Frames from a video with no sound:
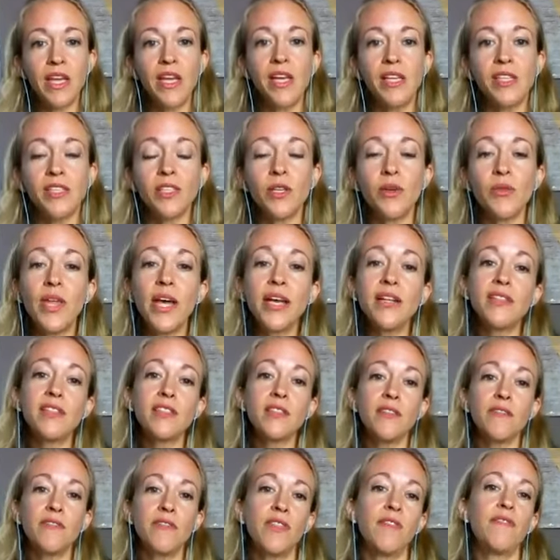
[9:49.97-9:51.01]
So that's
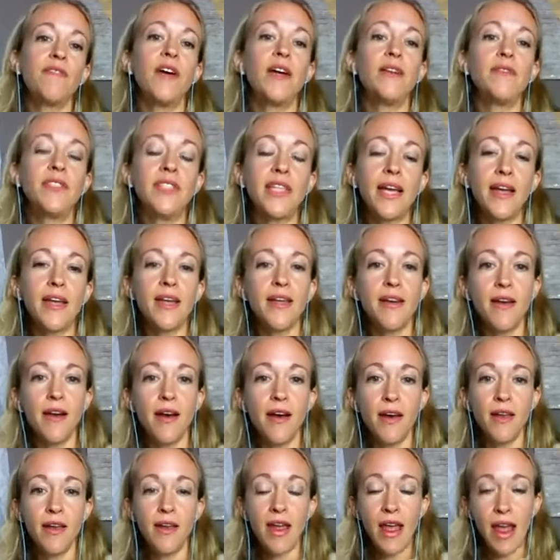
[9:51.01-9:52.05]
the 5 second
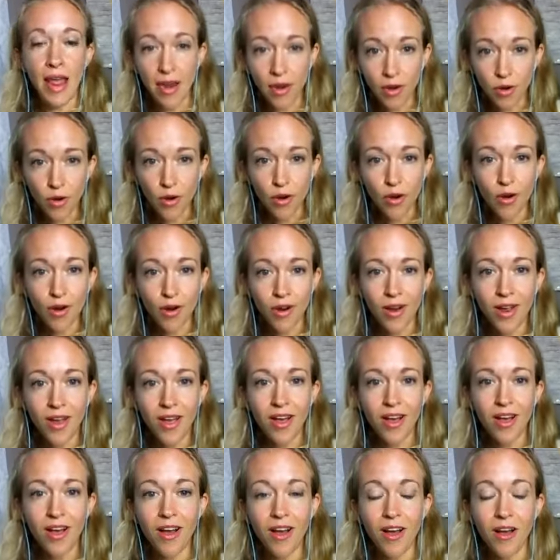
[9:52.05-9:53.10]
on anger
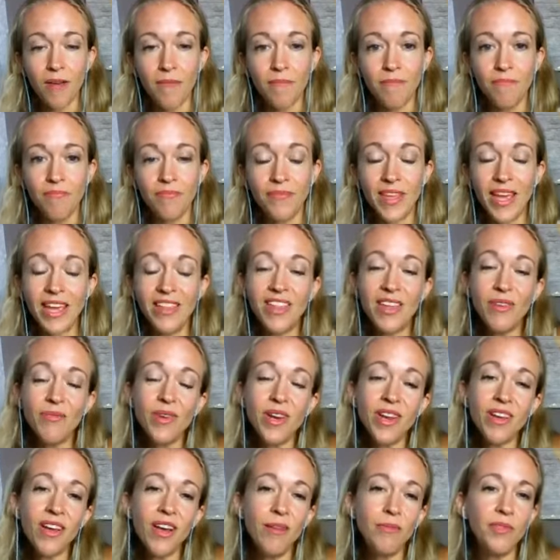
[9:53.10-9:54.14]
And then when
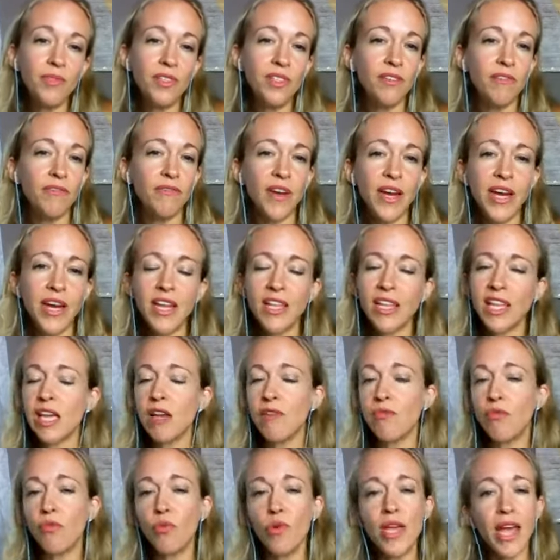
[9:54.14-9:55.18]
it comes to fighting, like
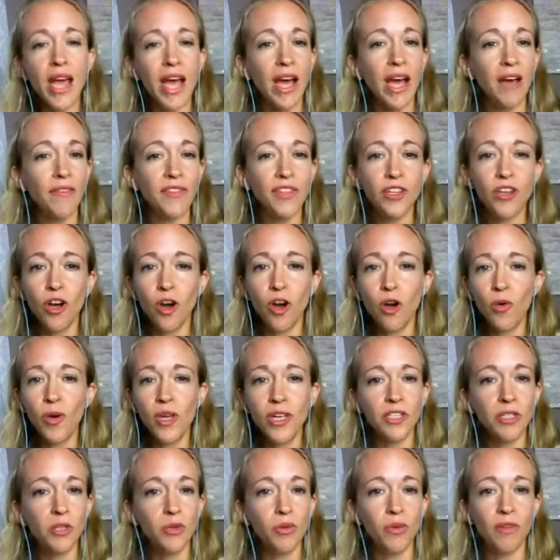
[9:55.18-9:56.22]
if we have to go
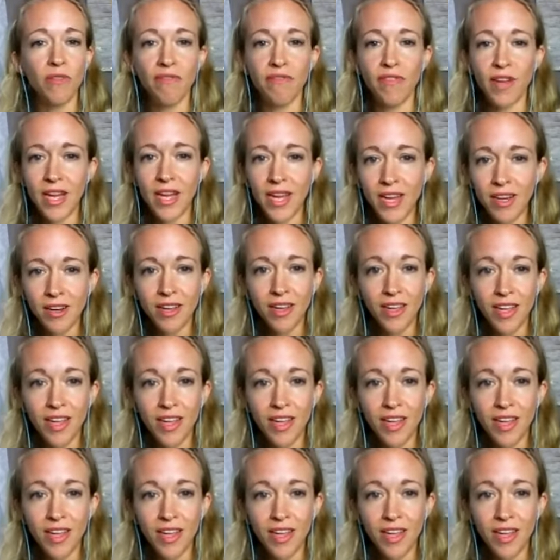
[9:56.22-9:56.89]
into a fight,